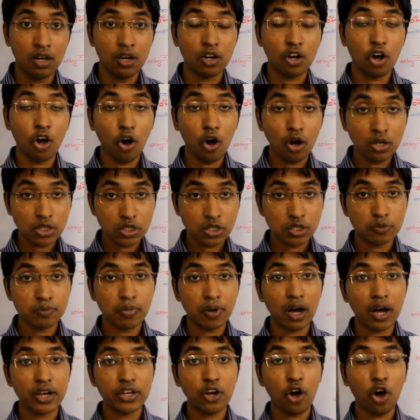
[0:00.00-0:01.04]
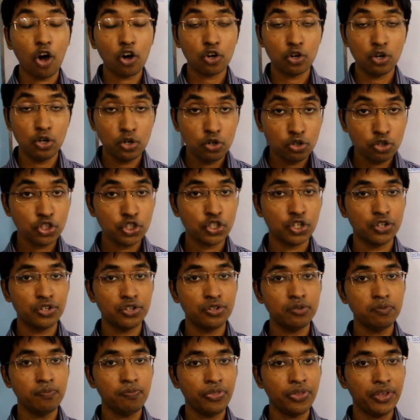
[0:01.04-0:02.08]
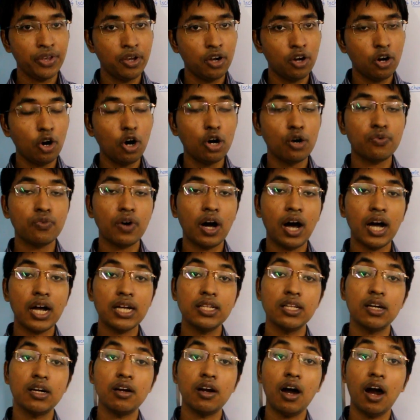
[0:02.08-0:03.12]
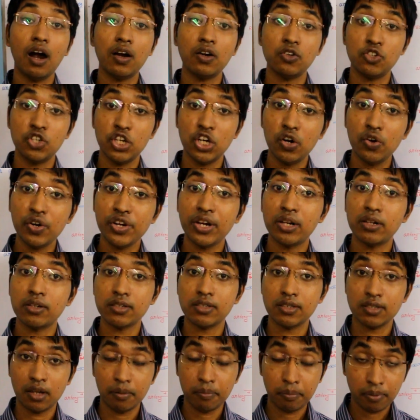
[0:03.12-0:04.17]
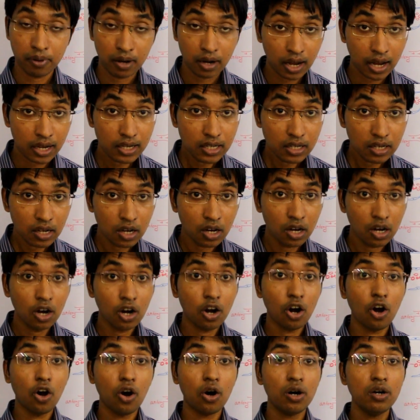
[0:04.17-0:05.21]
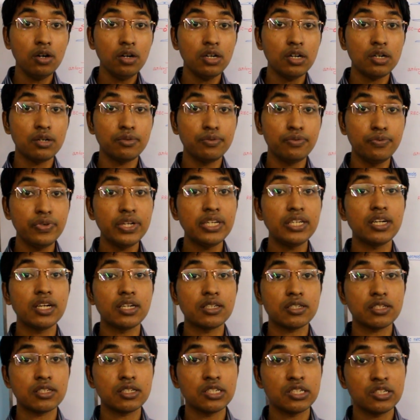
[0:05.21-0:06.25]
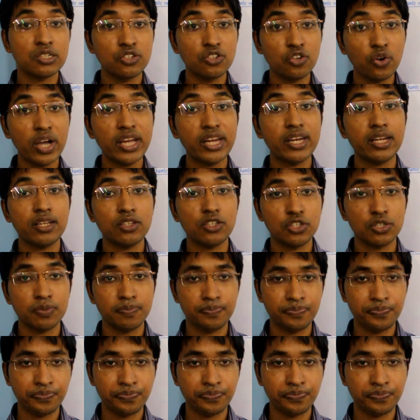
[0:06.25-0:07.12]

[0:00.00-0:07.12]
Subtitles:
caused by occlusion of either arterial supply or venous drainage.